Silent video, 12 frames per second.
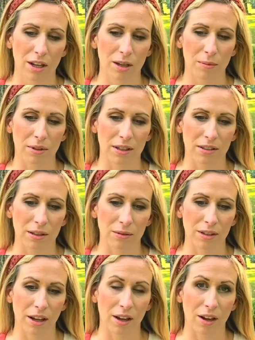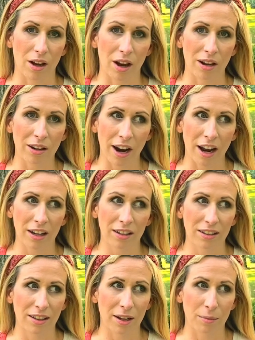because I was like, all right,
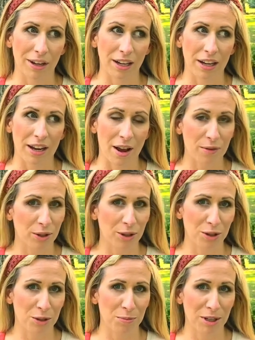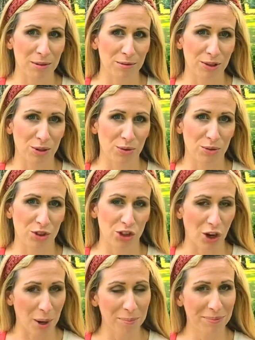am I never going to be able to
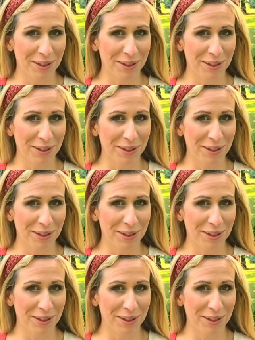jump